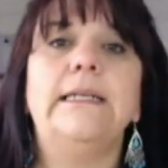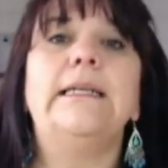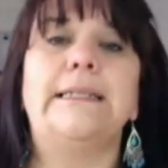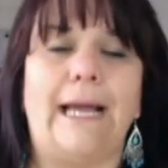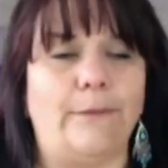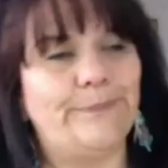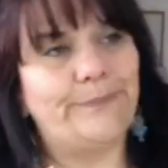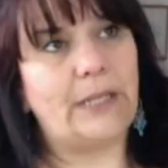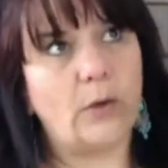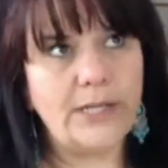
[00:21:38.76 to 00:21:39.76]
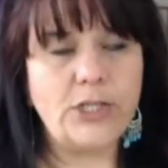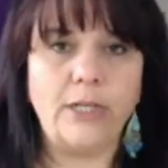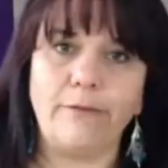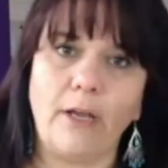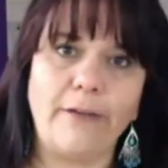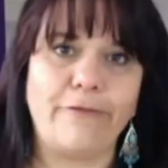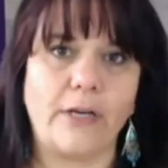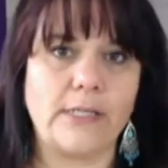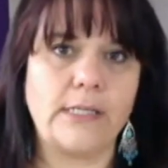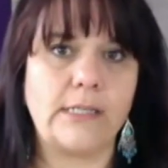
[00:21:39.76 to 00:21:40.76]
Now, the question of light
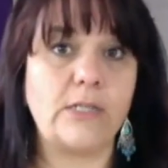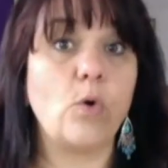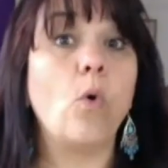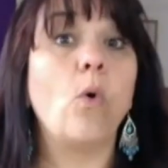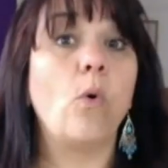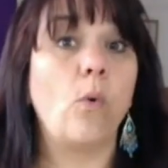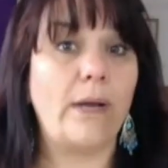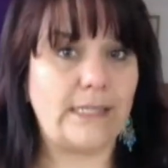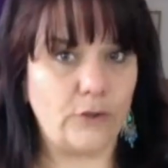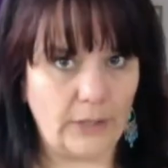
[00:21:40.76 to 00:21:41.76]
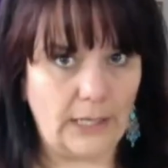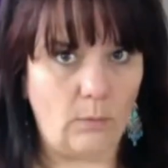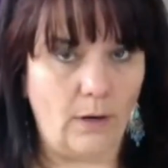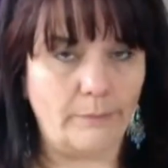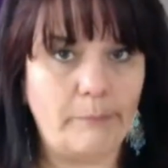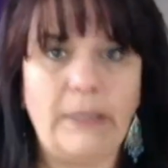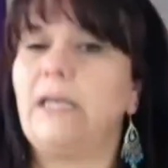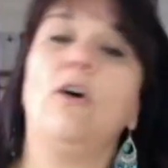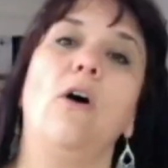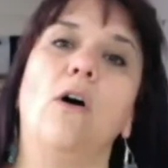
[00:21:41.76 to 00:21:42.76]
fastness is always a tricky one
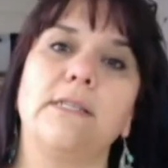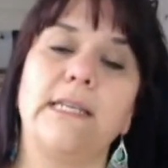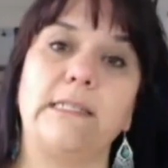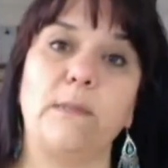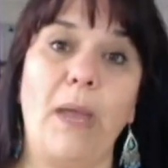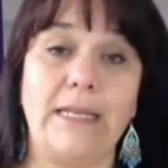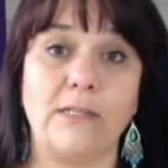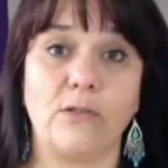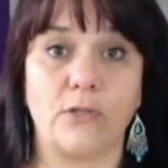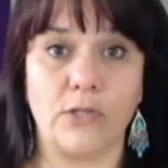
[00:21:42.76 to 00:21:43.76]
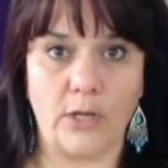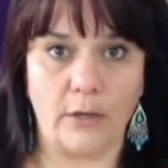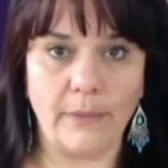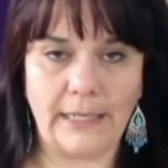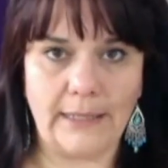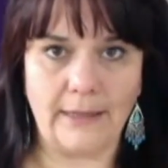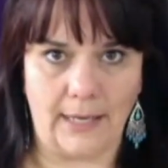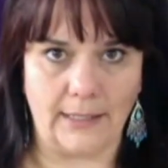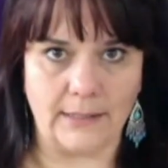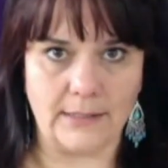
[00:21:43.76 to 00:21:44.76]
because it depends on so many
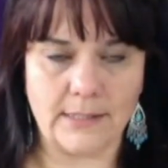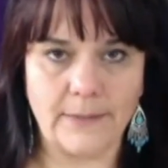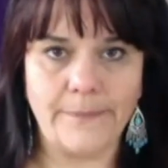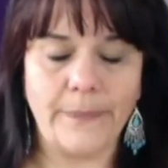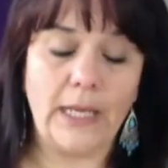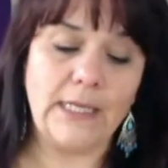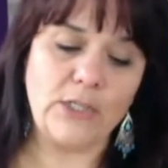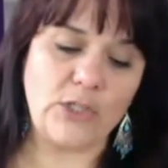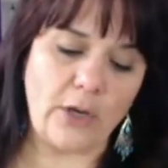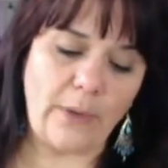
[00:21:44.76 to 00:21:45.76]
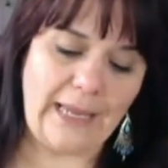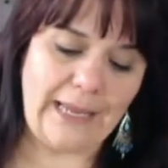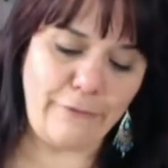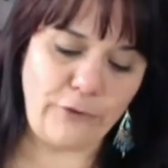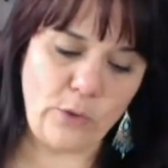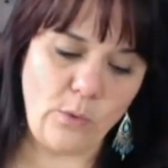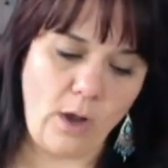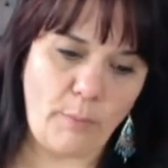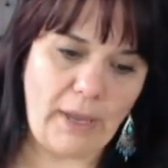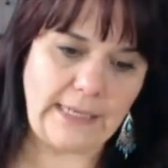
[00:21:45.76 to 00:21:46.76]
things. So if you
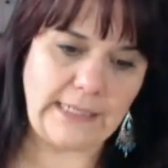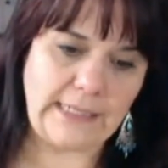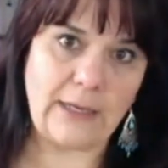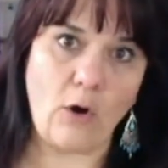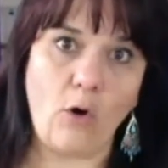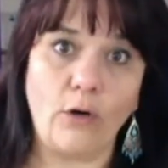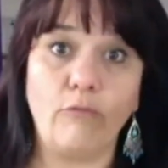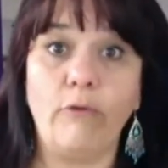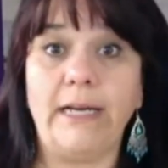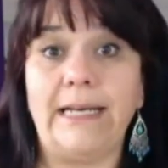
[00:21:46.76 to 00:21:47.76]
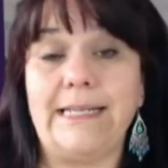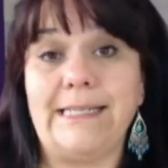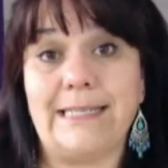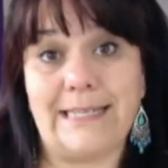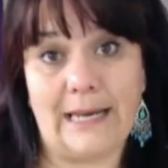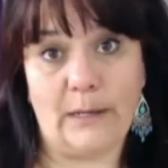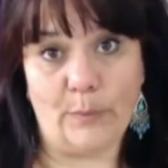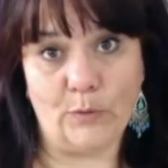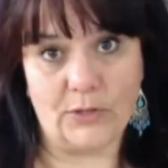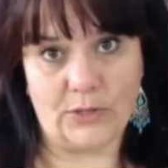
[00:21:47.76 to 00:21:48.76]
are painting on a really
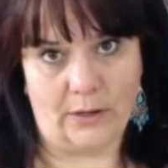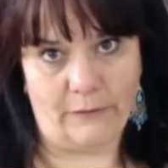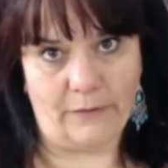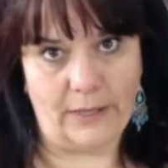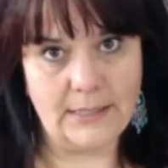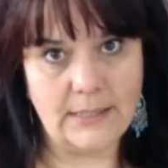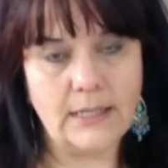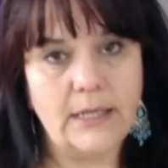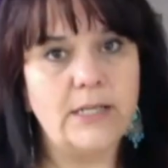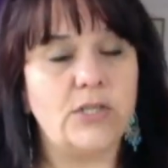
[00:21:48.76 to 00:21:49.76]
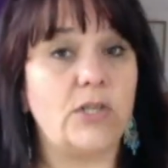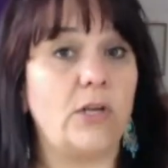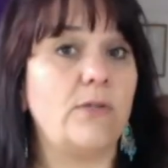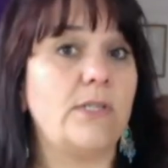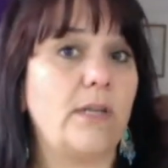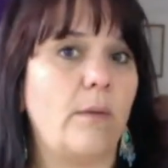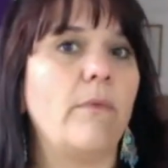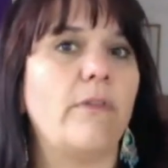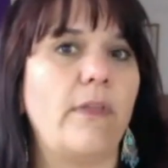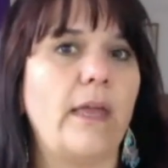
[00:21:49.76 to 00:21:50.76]
stable surface, so
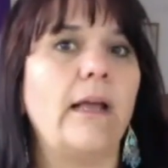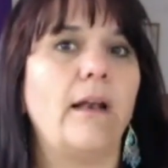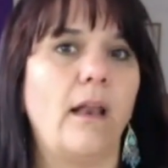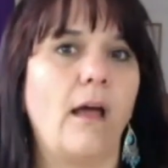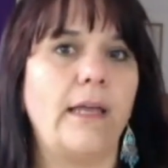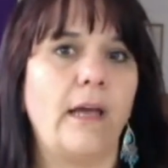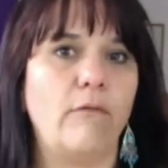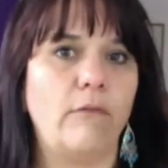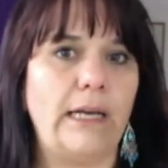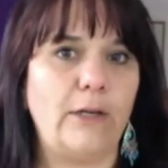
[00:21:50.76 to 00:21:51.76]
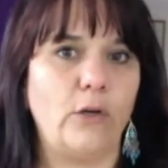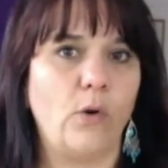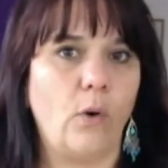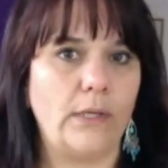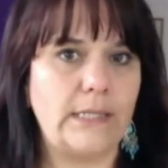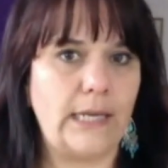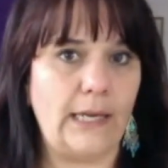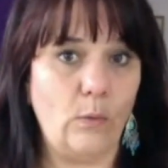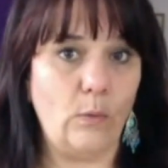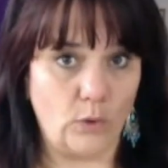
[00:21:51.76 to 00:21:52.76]
something like a really good
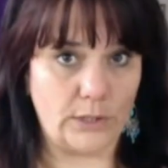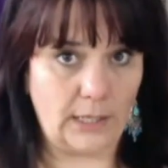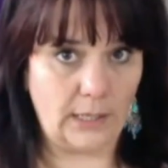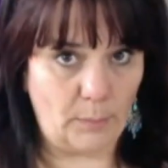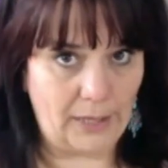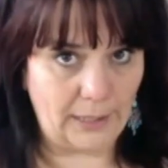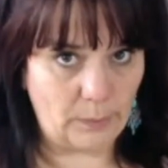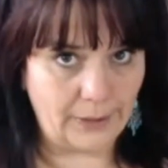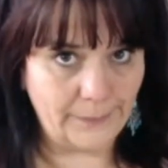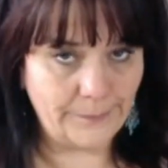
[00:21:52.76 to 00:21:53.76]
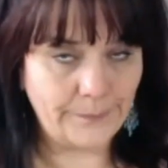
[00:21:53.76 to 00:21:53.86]
quality watercolour paper,